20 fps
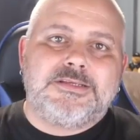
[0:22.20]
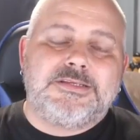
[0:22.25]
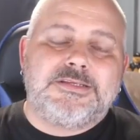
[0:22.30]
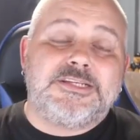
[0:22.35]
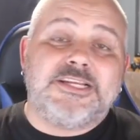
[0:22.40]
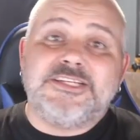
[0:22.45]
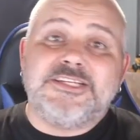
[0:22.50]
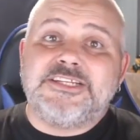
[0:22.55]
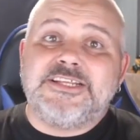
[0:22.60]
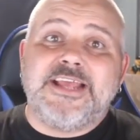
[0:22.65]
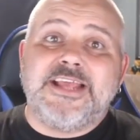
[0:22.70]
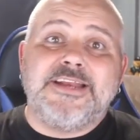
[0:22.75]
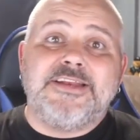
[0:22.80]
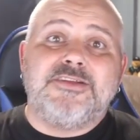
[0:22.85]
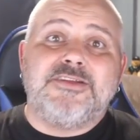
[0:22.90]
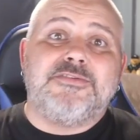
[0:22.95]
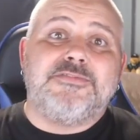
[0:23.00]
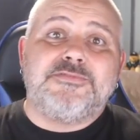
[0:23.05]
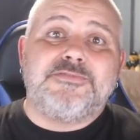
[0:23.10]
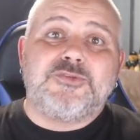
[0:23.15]
Since the
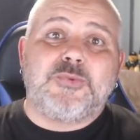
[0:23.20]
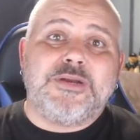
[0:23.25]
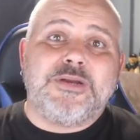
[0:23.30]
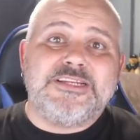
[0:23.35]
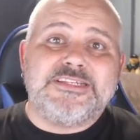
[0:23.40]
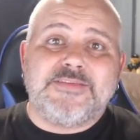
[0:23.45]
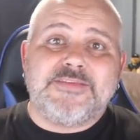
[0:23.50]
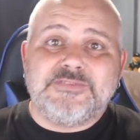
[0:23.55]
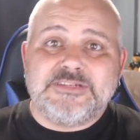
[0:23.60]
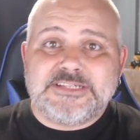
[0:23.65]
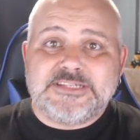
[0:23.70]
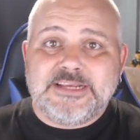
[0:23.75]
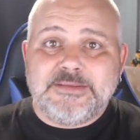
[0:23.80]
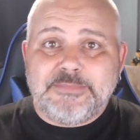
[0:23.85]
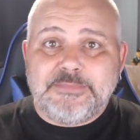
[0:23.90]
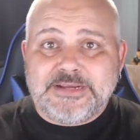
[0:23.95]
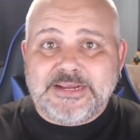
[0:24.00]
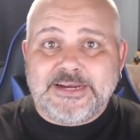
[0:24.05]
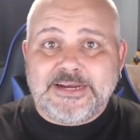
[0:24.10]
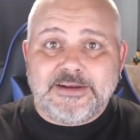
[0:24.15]
end of
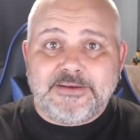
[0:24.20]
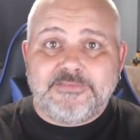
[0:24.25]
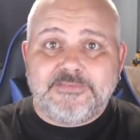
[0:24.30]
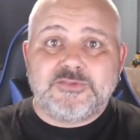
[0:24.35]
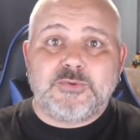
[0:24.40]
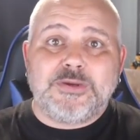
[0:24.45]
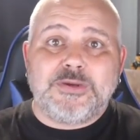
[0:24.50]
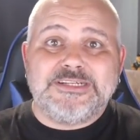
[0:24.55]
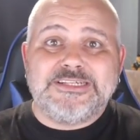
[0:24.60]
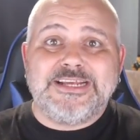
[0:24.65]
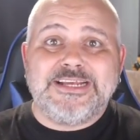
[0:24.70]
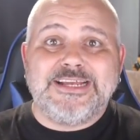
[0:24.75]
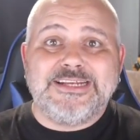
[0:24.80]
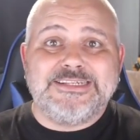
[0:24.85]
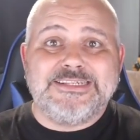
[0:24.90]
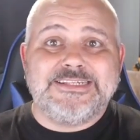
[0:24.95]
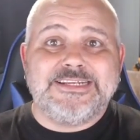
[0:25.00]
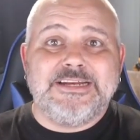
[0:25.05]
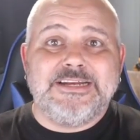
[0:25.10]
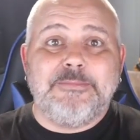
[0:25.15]
2017, beginning of
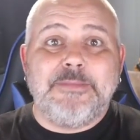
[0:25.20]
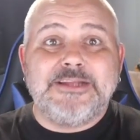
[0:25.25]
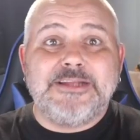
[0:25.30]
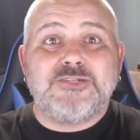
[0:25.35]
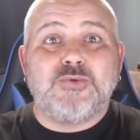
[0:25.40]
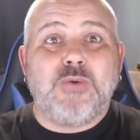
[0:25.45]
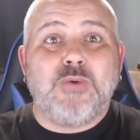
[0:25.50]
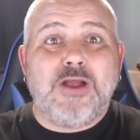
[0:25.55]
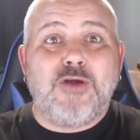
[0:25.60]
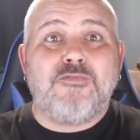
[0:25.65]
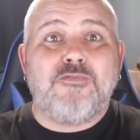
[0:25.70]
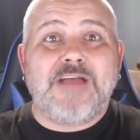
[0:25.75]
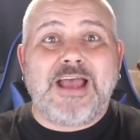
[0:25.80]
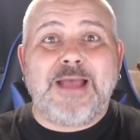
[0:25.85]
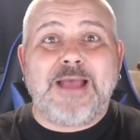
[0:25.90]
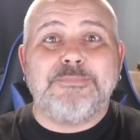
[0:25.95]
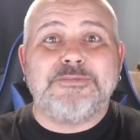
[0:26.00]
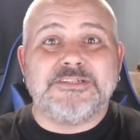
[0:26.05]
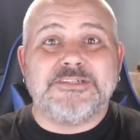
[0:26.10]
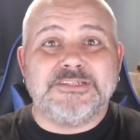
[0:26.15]
2018, mental health
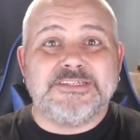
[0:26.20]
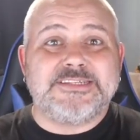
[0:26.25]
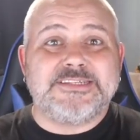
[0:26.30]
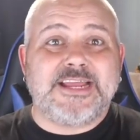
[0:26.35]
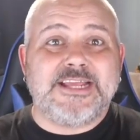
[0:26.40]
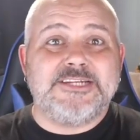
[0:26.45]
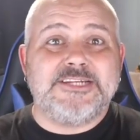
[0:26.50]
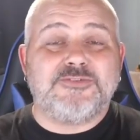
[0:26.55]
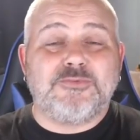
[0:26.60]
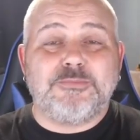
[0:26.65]
absence days